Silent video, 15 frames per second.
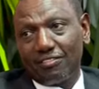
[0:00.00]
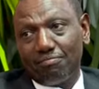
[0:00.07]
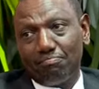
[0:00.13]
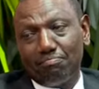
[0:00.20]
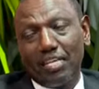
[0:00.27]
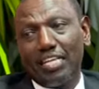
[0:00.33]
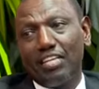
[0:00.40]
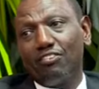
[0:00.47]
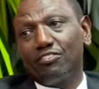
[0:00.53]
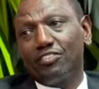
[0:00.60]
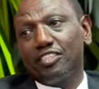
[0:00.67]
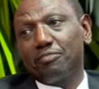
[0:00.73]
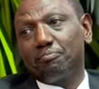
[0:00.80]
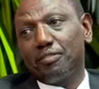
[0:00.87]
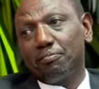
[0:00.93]
many of
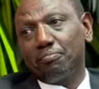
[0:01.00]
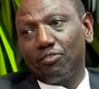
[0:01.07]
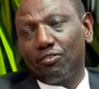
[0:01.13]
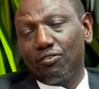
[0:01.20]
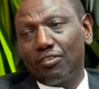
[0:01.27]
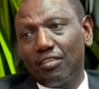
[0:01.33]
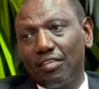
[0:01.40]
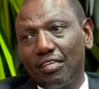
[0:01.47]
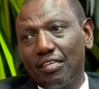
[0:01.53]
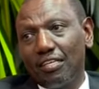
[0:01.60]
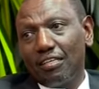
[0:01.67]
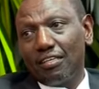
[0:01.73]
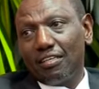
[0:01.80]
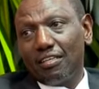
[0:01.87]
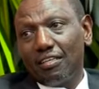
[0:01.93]
these people
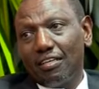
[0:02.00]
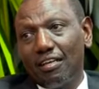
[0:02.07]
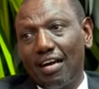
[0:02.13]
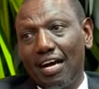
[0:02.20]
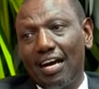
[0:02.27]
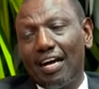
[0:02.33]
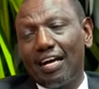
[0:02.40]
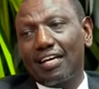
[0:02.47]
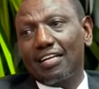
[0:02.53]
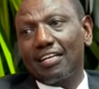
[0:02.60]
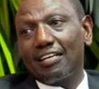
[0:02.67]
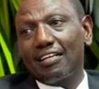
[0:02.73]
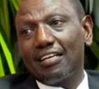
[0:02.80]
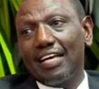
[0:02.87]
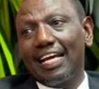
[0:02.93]
are
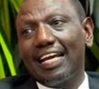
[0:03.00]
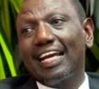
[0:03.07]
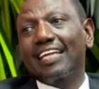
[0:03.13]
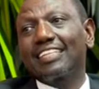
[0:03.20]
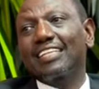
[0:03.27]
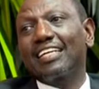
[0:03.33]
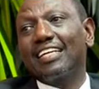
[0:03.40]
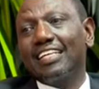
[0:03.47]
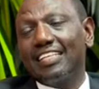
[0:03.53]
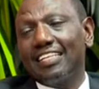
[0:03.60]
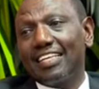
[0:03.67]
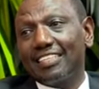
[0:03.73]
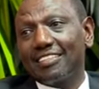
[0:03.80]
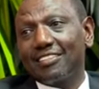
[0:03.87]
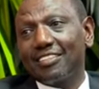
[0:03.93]
elected
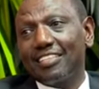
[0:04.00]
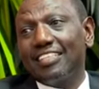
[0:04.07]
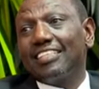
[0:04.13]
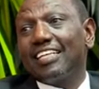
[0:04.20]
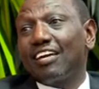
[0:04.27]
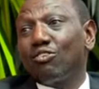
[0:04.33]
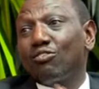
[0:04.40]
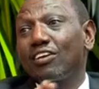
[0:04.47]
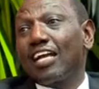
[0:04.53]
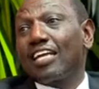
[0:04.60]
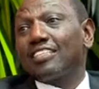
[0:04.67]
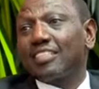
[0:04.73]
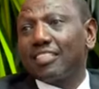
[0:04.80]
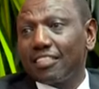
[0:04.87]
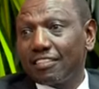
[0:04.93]
leaders in their own
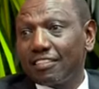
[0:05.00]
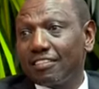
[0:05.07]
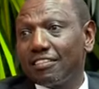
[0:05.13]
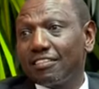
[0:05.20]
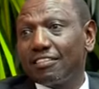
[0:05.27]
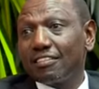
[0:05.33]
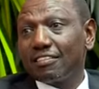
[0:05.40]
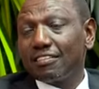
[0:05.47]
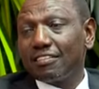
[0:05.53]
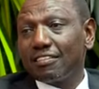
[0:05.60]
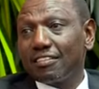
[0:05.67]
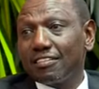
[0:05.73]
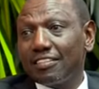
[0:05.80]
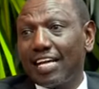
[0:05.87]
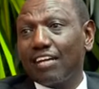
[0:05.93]
right.
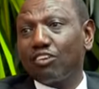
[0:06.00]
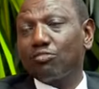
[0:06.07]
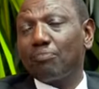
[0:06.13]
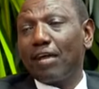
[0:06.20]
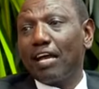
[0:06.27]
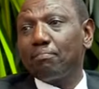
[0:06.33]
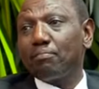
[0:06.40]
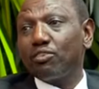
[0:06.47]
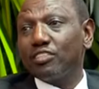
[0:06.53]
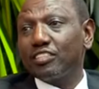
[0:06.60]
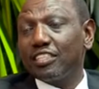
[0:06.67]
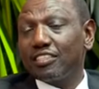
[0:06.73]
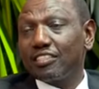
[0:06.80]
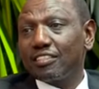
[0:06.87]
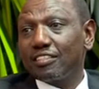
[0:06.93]
They are not my
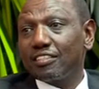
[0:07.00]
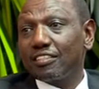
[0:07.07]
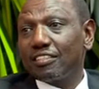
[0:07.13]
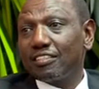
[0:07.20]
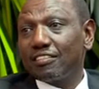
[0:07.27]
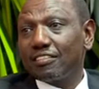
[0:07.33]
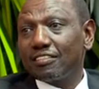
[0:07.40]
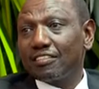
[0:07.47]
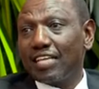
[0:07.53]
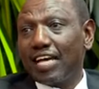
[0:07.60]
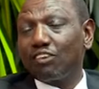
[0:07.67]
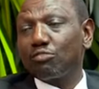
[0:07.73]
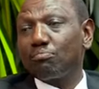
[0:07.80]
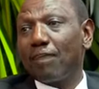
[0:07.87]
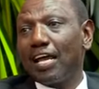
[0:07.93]
appointees. They are
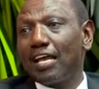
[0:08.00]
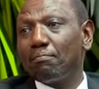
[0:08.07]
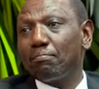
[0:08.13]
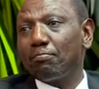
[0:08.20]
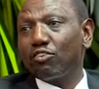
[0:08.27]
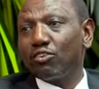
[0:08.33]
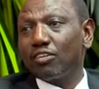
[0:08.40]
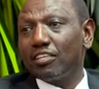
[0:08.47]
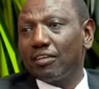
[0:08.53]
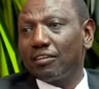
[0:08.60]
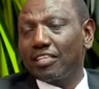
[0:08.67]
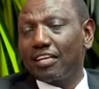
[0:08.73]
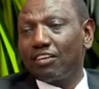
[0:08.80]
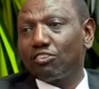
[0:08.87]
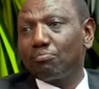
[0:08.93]
not my employee.
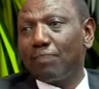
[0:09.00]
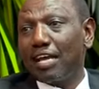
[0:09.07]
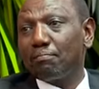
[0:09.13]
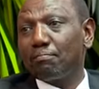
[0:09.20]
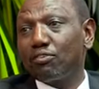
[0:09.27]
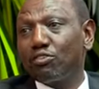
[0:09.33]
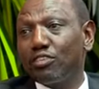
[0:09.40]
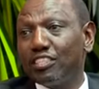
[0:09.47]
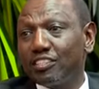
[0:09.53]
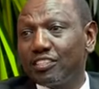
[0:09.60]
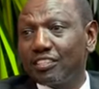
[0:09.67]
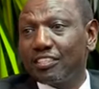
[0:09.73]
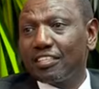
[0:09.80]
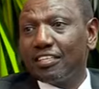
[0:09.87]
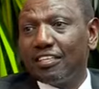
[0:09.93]
They are not my
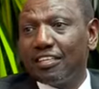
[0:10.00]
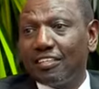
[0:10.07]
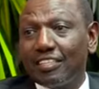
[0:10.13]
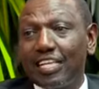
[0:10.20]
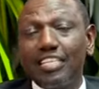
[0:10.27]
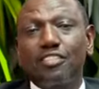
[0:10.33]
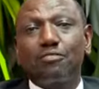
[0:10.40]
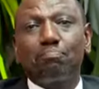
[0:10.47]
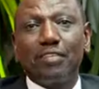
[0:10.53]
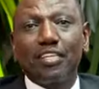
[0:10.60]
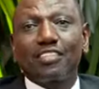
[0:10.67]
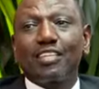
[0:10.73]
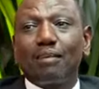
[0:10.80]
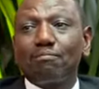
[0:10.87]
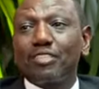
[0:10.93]
employees. They
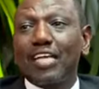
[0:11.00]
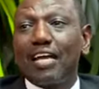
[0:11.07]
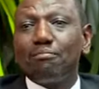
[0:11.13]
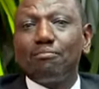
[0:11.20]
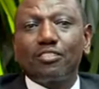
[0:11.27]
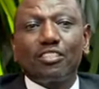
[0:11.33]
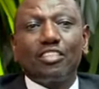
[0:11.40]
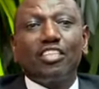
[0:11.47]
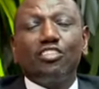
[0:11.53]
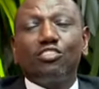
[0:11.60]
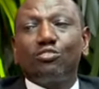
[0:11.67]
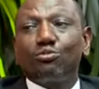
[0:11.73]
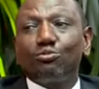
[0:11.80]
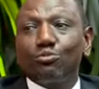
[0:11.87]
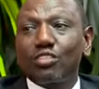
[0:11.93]
speak sometimes
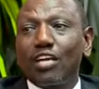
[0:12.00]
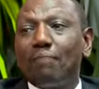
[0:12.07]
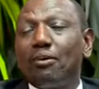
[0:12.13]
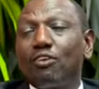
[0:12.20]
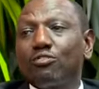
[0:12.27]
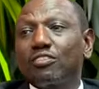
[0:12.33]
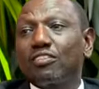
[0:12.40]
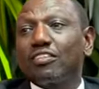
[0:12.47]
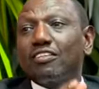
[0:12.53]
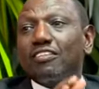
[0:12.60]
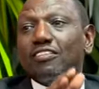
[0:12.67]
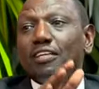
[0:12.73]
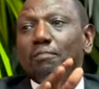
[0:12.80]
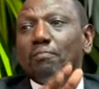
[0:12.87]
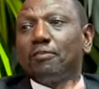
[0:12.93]
issues about
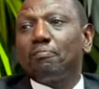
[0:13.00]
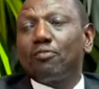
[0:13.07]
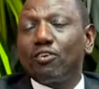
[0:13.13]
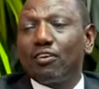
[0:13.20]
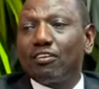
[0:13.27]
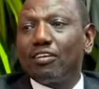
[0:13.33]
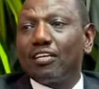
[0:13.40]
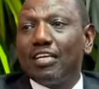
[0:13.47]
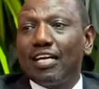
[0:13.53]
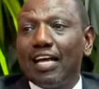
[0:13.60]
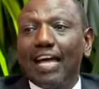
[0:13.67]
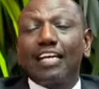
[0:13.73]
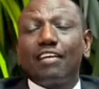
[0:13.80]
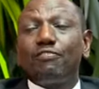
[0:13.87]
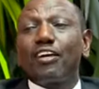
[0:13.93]
the people,
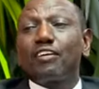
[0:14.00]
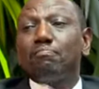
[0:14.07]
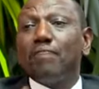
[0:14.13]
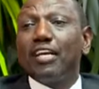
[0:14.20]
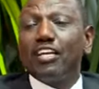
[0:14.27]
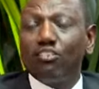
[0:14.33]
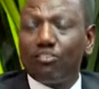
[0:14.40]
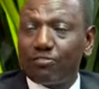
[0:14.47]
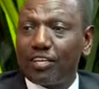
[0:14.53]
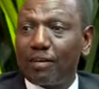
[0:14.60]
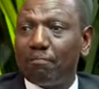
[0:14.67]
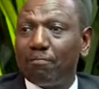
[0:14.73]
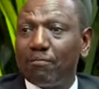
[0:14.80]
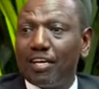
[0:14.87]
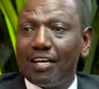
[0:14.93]
and in fact, many of them